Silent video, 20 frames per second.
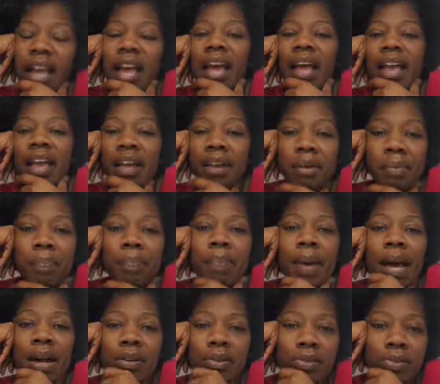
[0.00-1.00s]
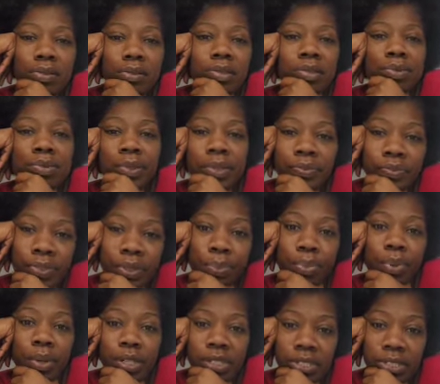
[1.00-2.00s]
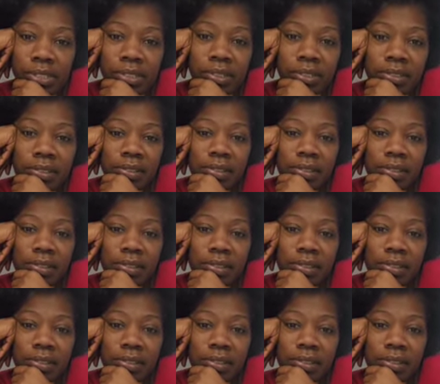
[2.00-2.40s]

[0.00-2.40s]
I had a bout with depression.